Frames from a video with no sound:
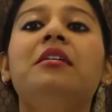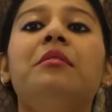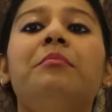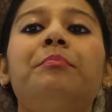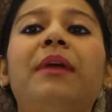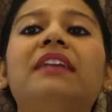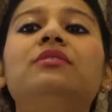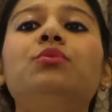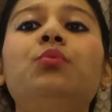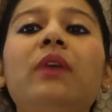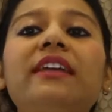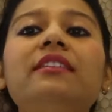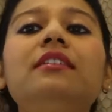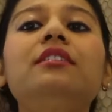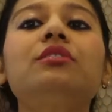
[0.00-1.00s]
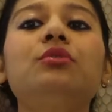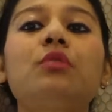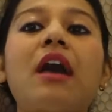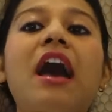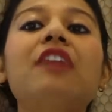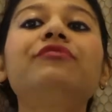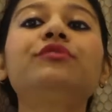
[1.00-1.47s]
But whether you
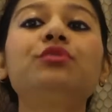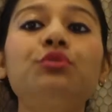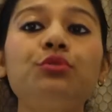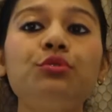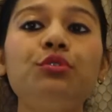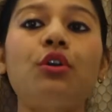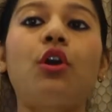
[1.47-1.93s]
have 2